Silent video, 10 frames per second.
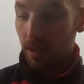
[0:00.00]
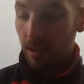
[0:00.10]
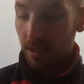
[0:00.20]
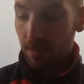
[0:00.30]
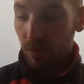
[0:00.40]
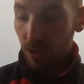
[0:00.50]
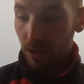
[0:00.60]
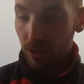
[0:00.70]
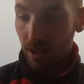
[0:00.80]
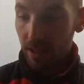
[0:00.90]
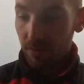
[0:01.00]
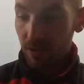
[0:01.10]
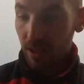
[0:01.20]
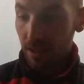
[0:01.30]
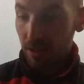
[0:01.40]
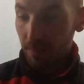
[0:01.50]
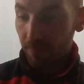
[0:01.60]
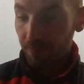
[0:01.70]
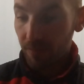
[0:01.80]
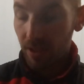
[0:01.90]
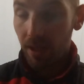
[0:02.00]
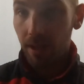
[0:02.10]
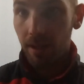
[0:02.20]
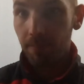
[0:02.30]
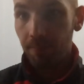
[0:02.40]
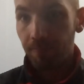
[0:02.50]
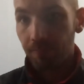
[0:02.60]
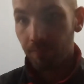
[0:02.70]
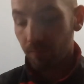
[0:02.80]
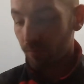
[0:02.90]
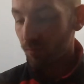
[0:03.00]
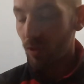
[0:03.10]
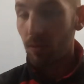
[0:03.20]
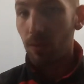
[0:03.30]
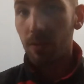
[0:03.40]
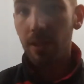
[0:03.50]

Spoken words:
all those kind of things. What